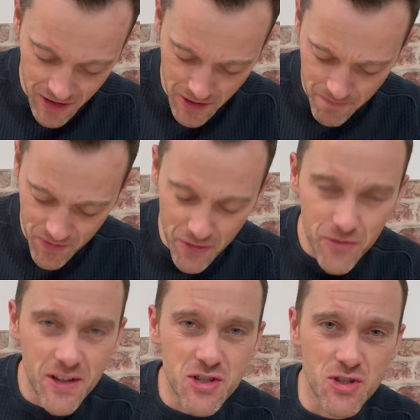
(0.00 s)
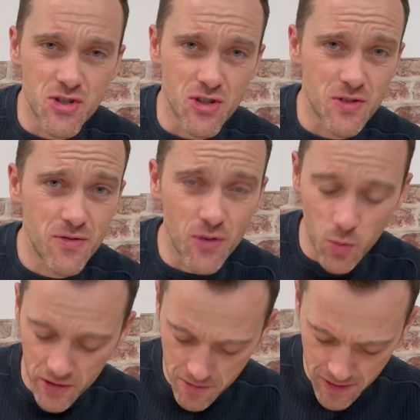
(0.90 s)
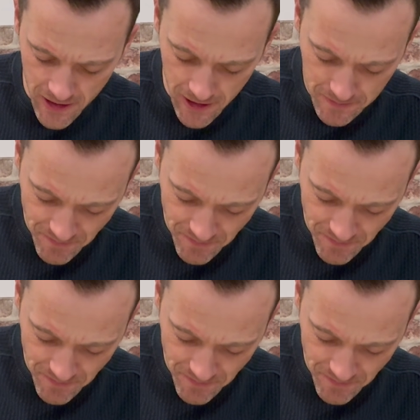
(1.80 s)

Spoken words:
The fish has just fallen apart.